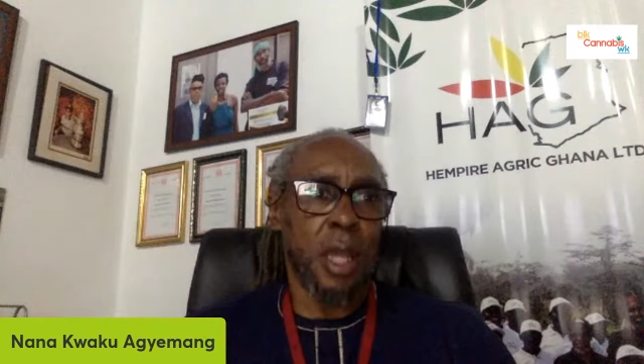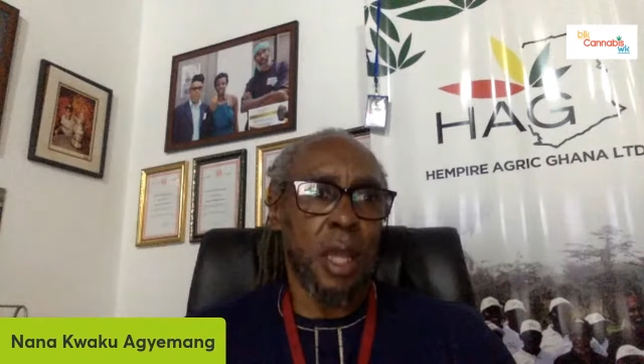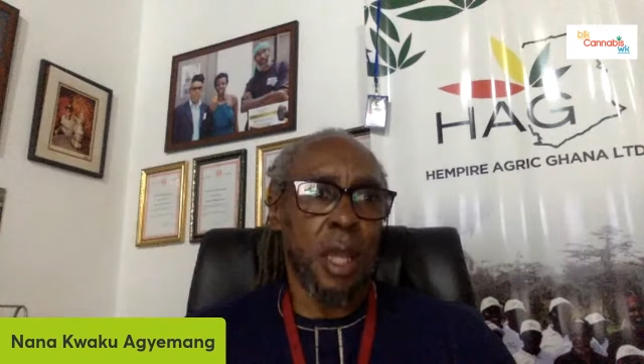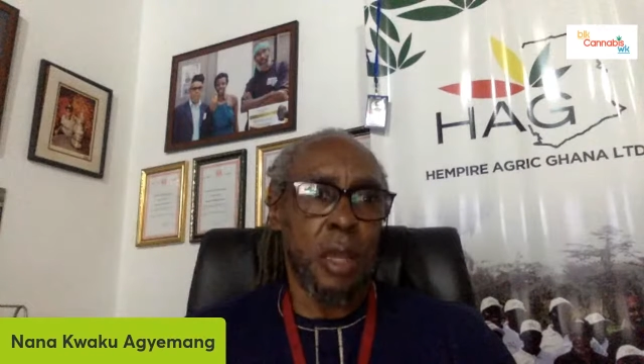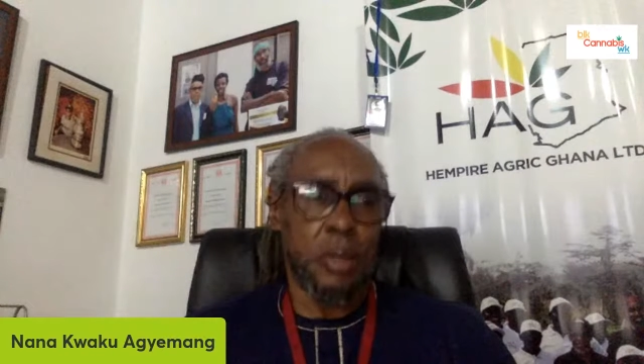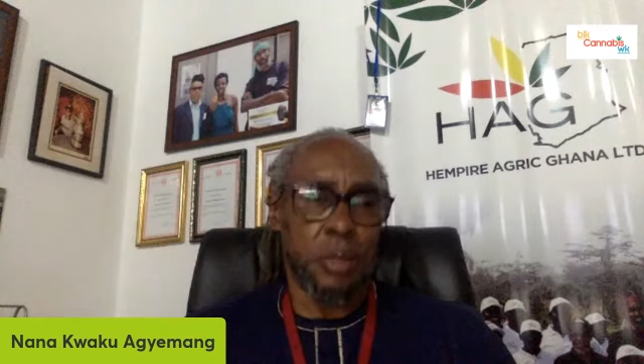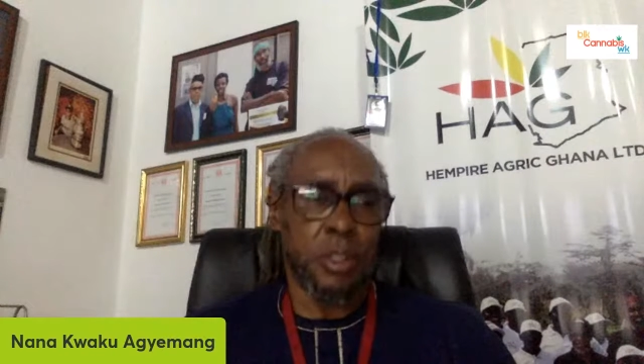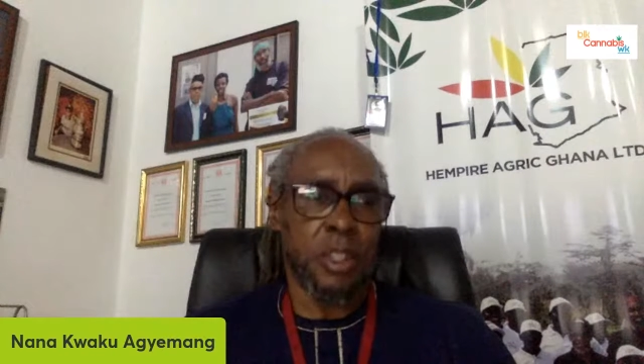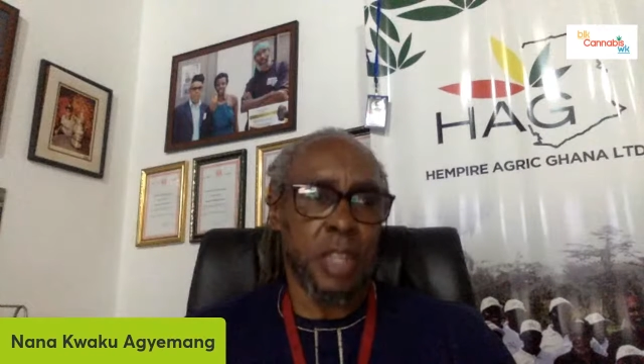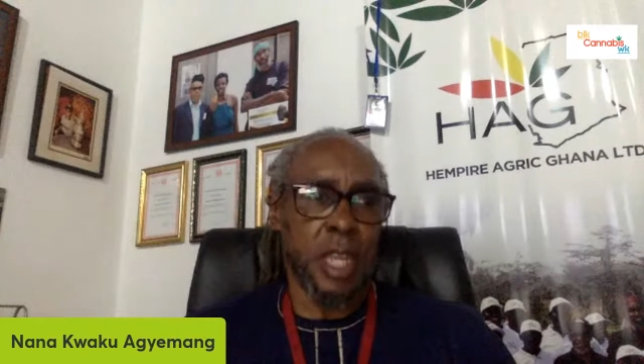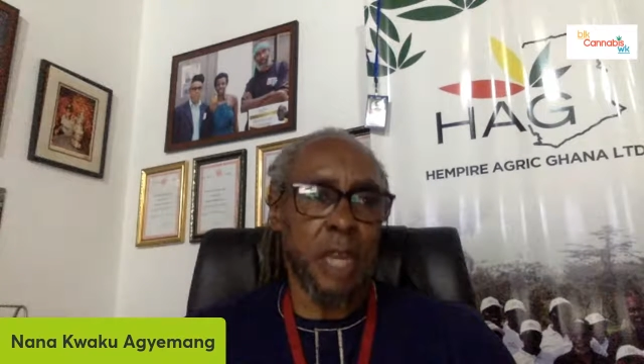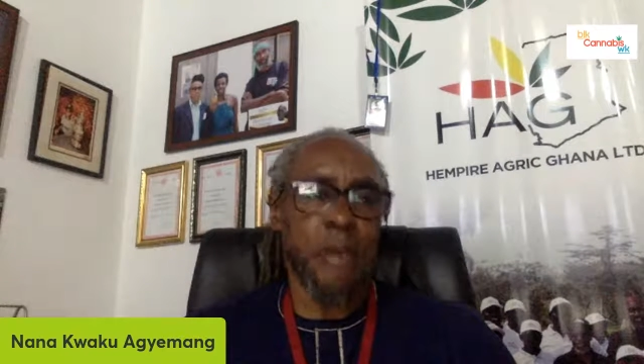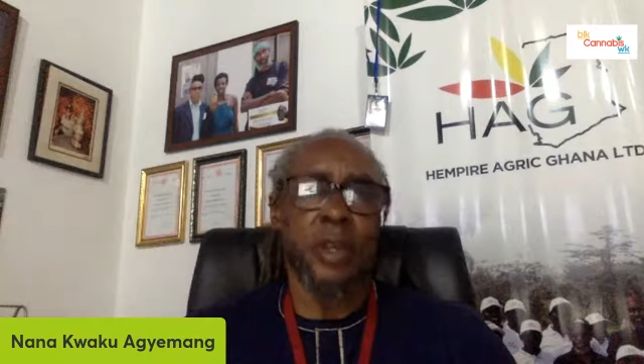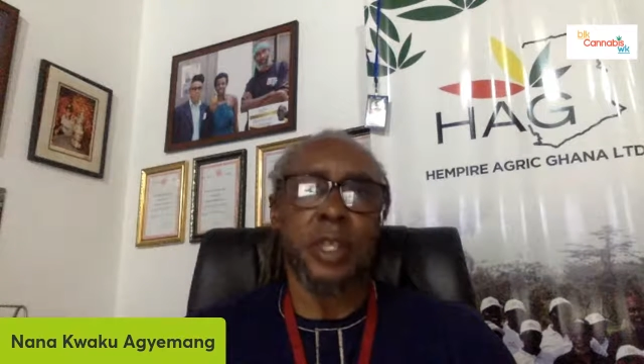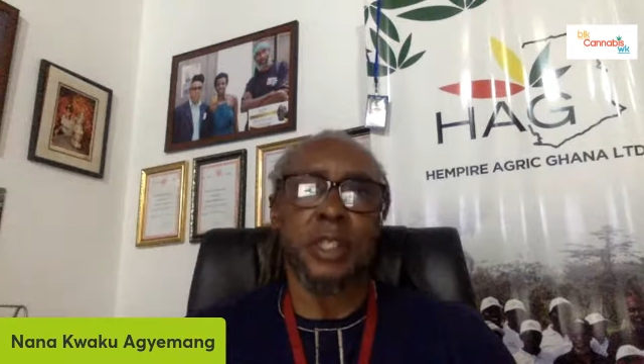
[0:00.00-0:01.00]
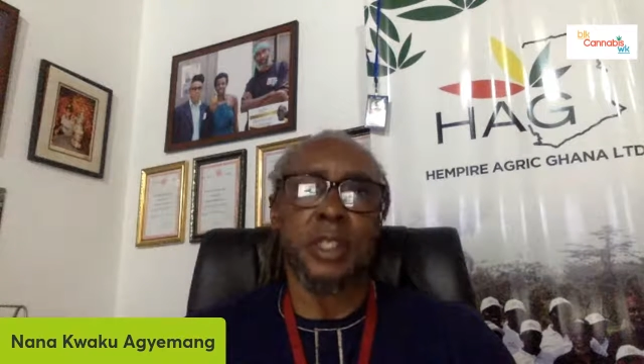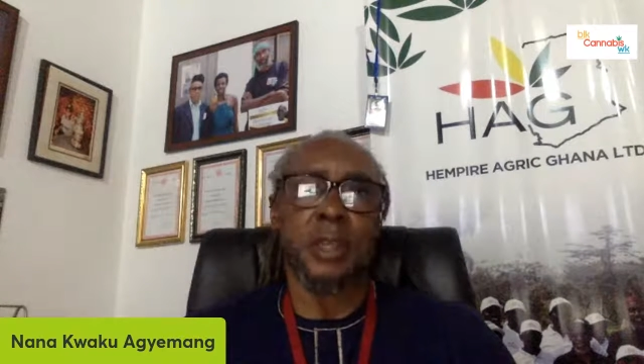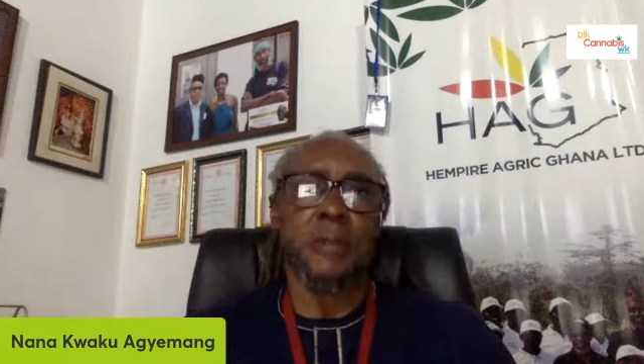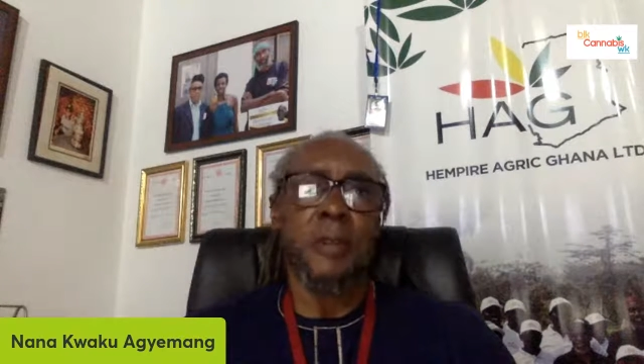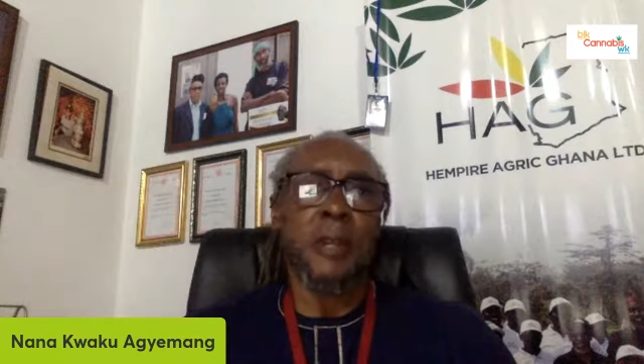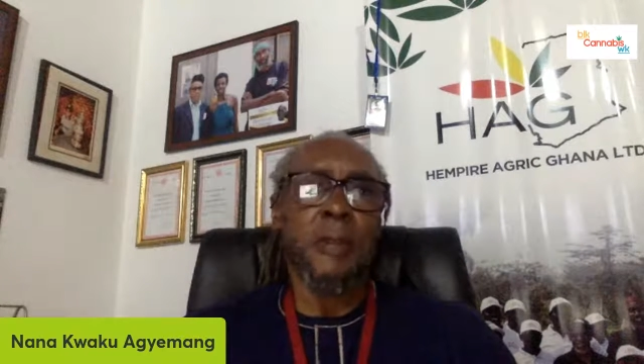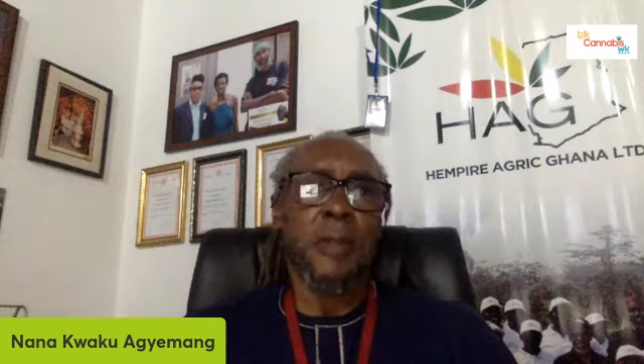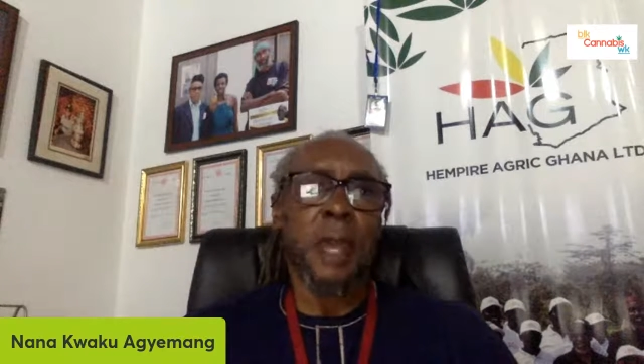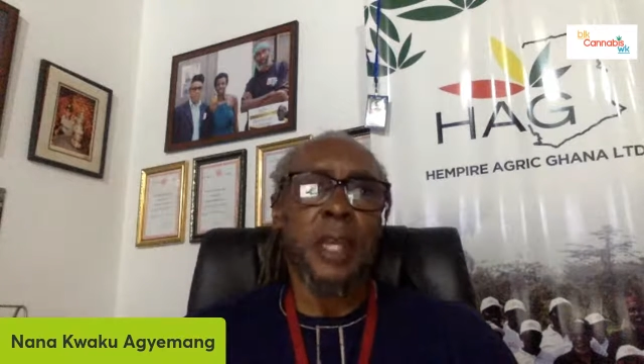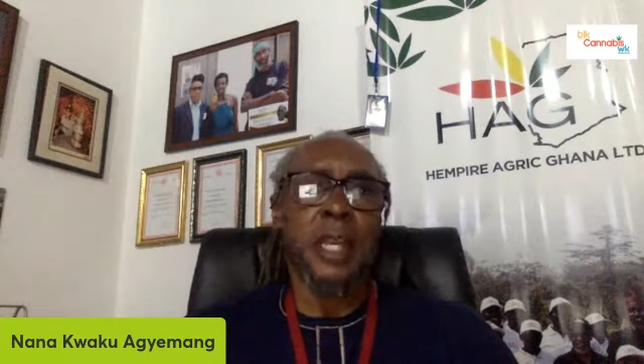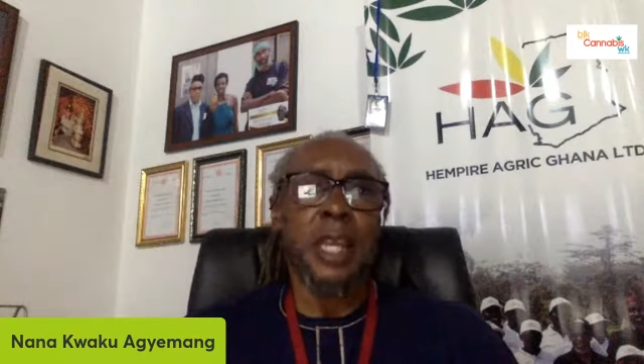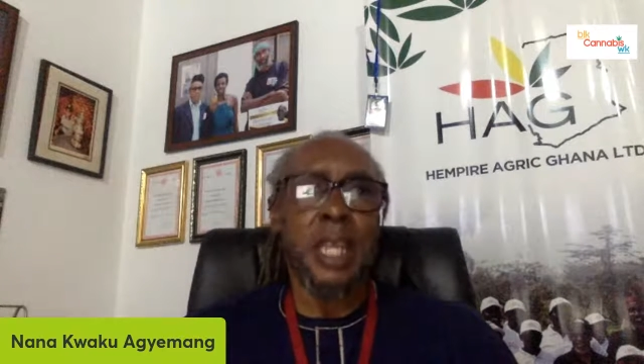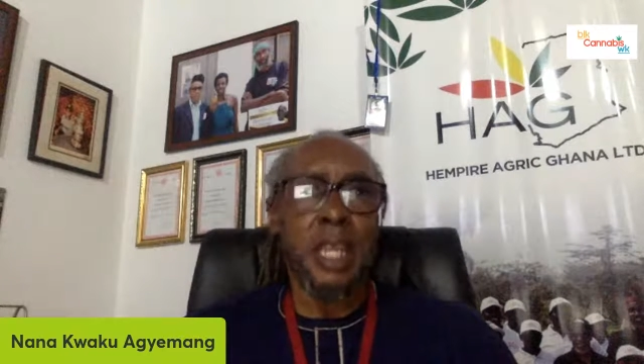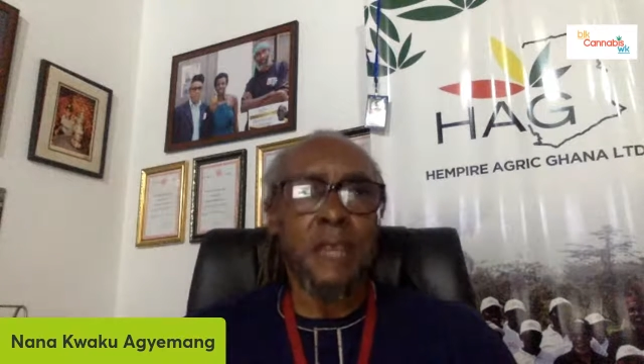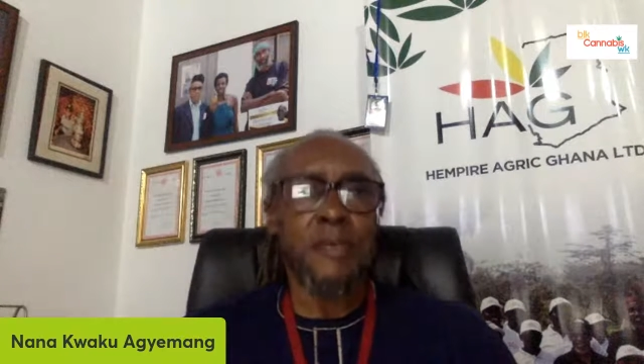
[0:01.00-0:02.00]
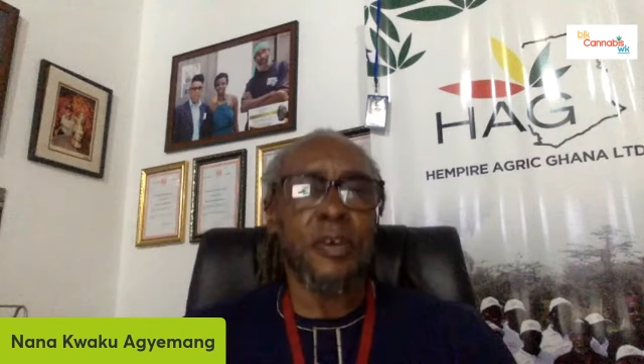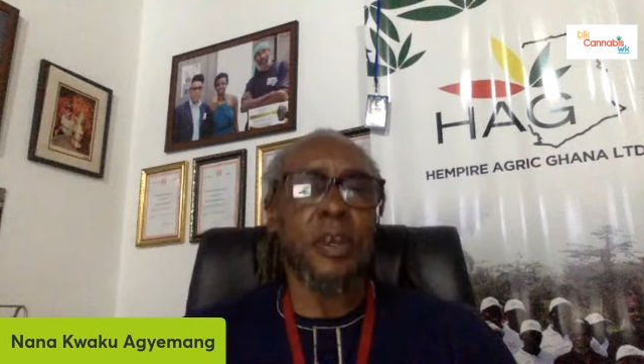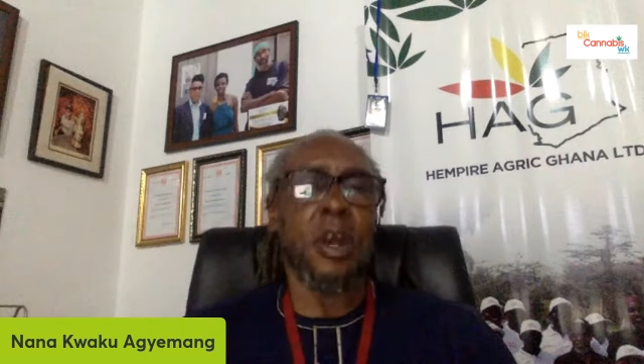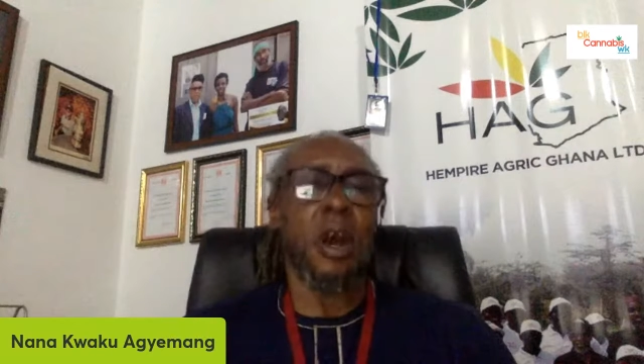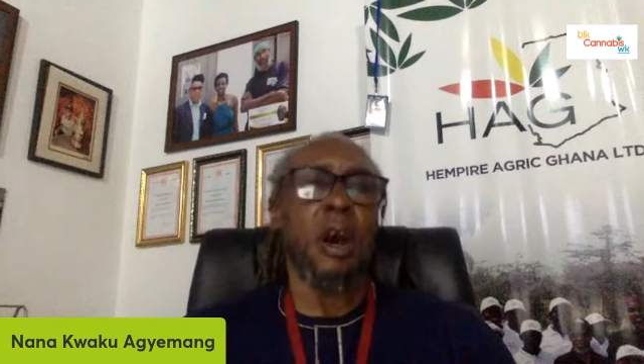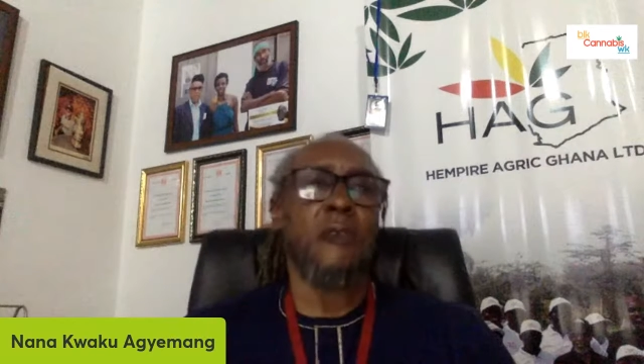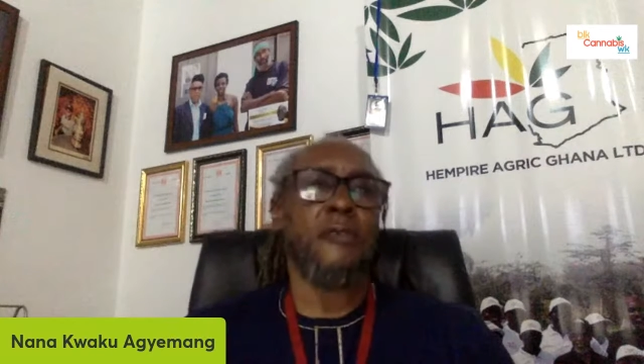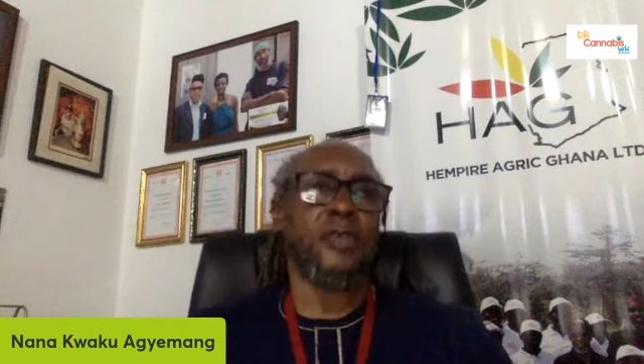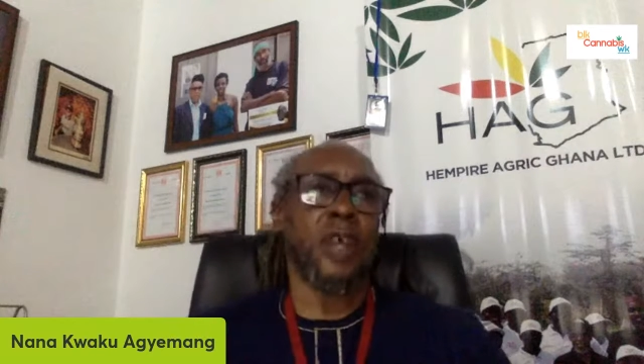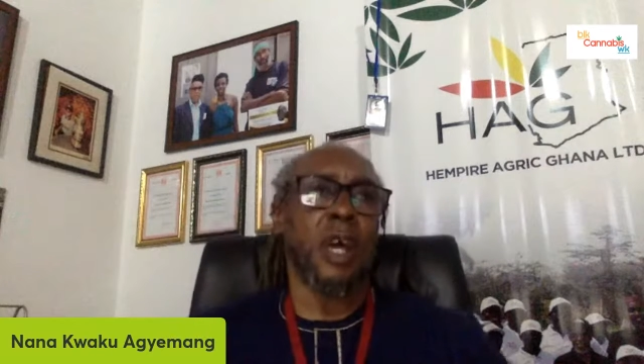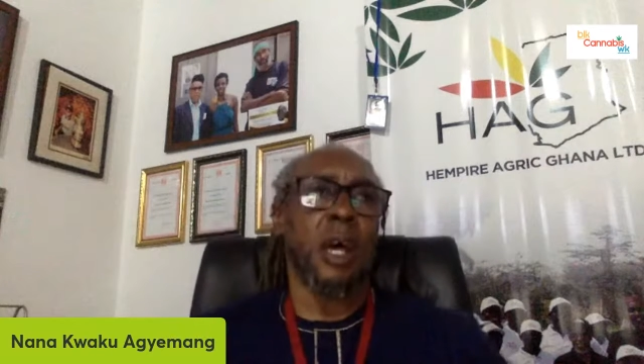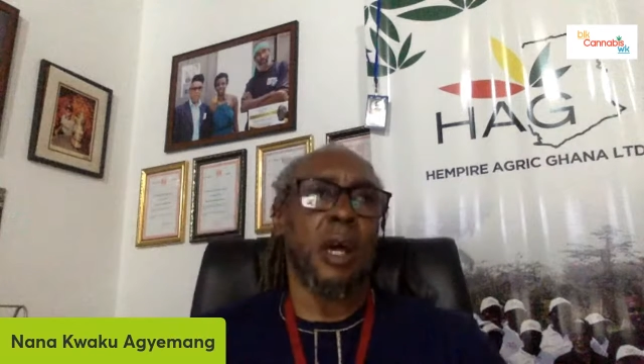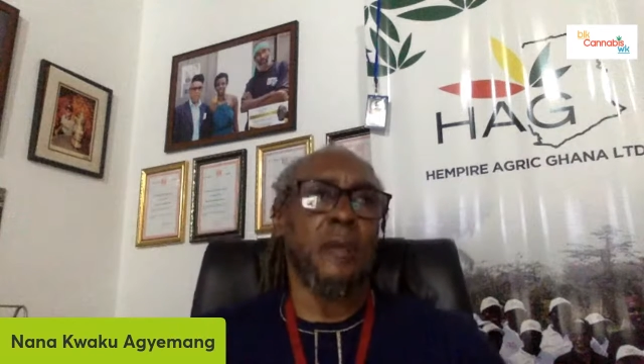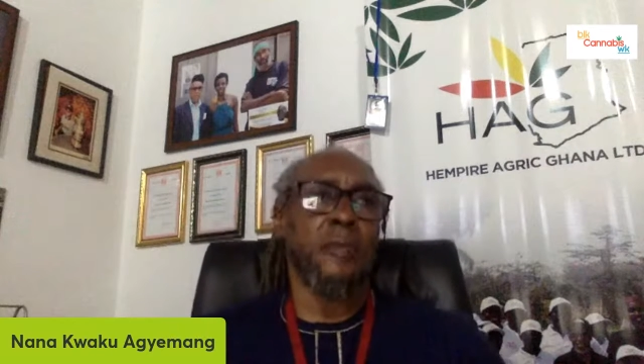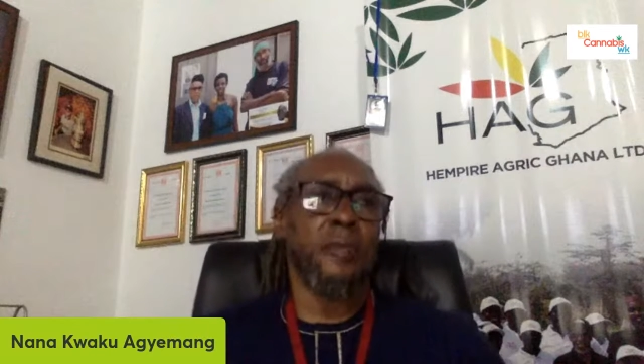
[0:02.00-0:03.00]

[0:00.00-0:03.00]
It was serious. And even after